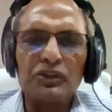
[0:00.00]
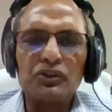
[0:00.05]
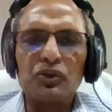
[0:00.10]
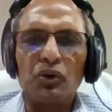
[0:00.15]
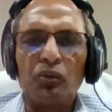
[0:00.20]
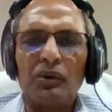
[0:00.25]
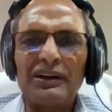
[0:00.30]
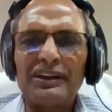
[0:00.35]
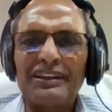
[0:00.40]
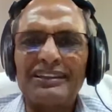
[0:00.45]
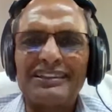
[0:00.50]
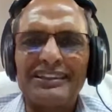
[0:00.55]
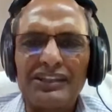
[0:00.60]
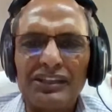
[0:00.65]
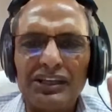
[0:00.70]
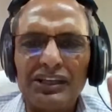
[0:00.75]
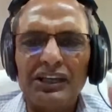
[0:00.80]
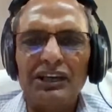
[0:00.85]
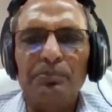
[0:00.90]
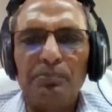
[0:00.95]
So what are
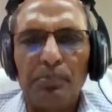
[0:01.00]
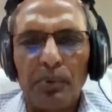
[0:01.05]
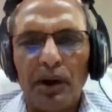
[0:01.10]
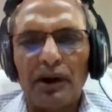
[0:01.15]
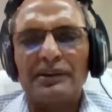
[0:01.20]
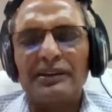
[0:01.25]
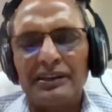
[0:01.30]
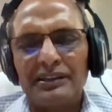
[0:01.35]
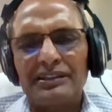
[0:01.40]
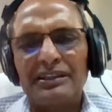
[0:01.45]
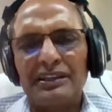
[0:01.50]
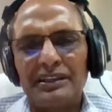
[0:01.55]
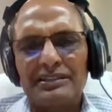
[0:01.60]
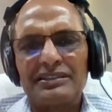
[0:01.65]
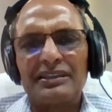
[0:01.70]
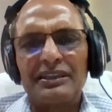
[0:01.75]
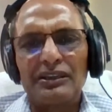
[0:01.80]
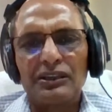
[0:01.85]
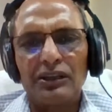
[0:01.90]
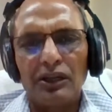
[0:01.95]
three important
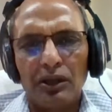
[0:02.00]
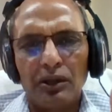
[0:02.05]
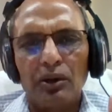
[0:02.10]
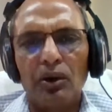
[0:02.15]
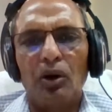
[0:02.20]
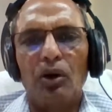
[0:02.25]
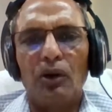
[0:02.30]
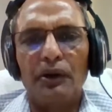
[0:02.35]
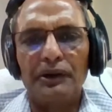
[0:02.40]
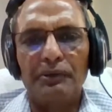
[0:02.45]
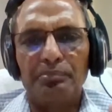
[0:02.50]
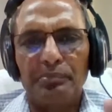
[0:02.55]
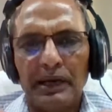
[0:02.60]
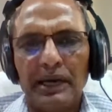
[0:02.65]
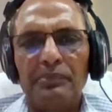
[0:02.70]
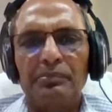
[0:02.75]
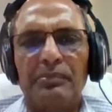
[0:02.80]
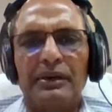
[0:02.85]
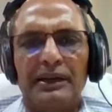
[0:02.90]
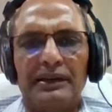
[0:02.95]
things in the law in
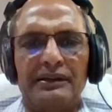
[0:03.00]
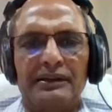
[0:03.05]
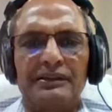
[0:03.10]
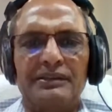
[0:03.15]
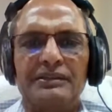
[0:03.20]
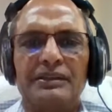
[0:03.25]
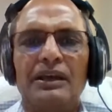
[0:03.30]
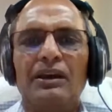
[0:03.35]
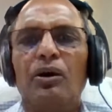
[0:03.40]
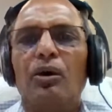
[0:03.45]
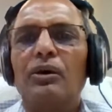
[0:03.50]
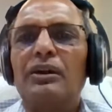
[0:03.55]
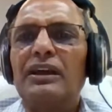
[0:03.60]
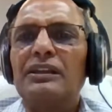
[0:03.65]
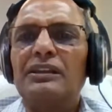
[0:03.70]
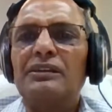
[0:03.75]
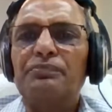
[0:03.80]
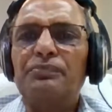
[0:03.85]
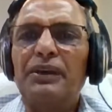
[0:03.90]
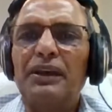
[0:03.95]
my mind is, or
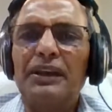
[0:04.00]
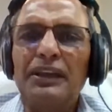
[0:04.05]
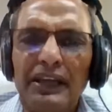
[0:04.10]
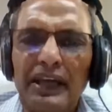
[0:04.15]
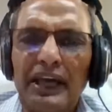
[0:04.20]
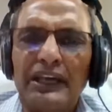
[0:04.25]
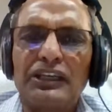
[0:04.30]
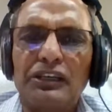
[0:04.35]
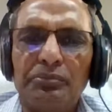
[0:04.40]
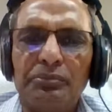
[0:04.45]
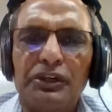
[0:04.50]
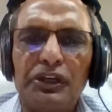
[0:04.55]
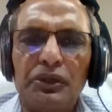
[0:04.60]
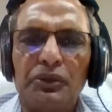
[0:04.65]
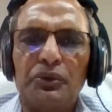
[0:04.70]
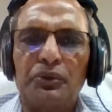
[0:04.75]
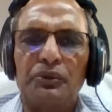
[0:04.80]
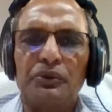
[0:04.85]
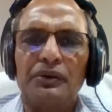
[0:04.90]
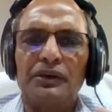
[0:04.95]
other any activity
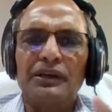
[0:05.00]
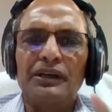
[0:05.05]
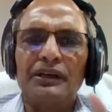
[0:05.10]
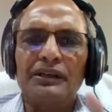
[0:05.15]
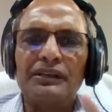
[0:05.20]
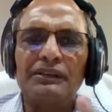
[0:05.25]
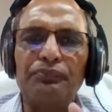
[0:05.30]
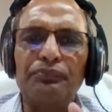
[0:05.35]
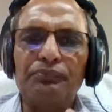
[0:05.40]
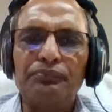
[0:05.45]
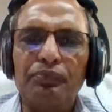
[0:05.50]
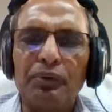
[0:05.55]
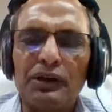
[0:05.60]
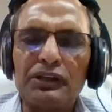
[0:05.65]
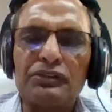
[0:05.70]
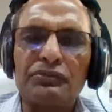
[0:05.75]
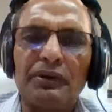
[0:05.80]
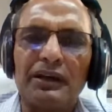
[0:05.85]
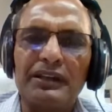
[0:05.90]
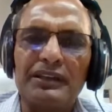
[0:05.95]
do? The
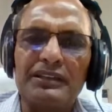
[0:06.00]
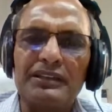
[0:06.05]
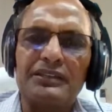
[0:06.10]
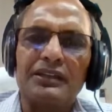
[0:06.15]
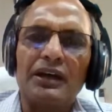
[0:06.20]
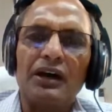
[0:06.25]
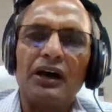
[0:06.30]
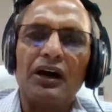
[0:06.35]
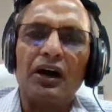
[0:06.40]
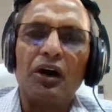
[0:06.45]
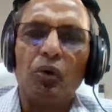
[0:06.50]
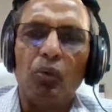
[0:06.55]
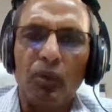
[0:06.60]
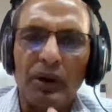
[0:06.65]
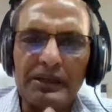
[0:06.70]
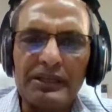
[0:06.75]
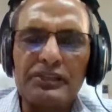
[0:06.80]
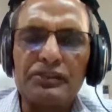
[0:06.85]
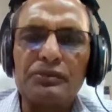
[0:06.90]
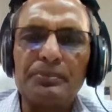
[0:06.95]
first one is
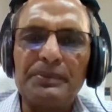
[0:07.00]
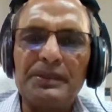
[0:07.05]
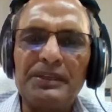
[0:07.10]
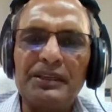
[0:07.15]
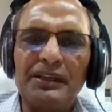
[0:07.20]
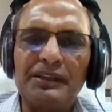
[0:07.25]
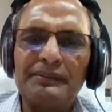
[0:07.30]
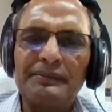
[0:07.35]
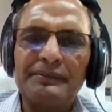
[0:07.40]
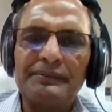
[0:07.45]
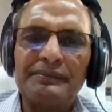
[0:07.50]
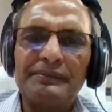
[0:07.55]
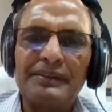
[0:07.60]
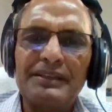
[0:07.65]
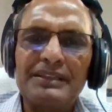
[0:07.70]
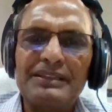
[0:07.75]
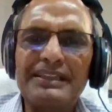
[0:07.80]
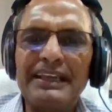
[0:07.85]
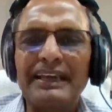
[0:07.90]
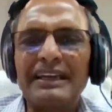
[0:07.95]
what is to be done.
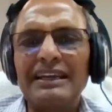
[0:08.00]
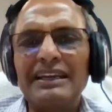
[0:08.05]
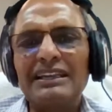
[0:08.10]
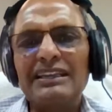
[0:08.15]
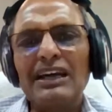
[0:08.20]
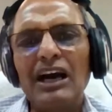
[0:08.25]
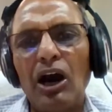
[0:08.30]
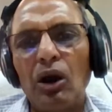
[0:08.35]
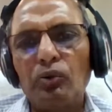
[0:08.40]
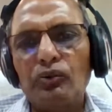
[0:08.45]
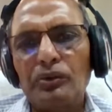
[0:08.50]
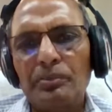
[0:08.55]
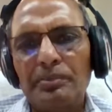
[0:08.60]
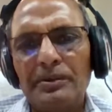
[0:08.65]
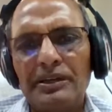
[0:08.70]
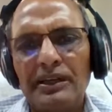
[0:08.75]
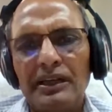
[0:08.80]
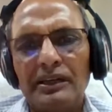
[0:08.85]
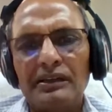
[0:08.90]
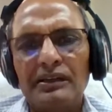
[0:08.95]
Second is how to
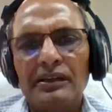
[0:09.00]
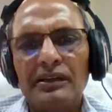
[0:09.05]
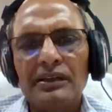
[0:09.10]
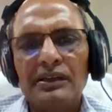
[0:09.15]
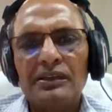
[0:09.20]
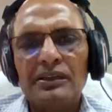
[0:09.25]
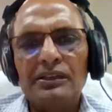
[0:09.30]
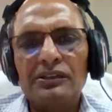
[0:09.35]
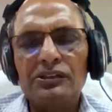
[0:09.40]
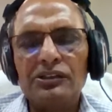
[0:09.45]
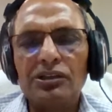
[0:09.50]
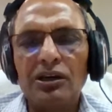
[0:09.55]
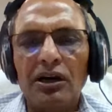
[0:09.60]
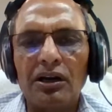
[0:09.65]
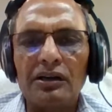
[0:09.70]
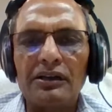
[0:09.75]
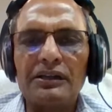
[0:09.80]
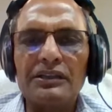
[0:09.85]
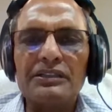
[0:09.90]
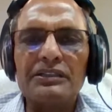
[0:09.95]
be done. And
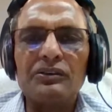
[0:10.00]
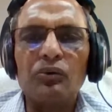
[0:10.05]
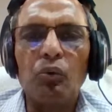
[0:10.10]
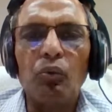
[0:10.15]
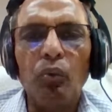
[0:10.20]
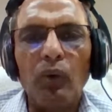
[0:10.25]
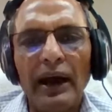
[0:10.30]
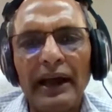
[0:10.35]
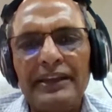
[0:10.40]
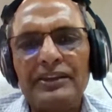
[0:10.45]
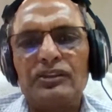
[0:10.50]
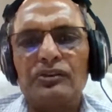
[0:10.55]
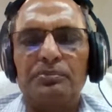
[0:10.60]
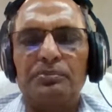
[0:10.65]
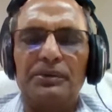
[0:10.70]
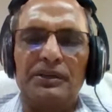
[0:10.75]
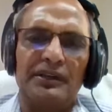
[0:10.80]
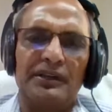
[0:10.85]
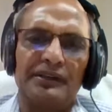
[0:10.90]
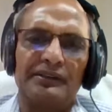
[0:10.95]
third is why to
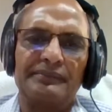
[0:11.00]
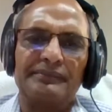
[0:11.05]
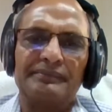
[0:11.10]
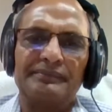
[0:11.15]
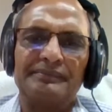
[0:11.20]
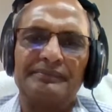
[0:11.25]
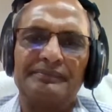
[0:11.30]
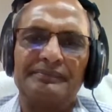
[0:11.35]
be done.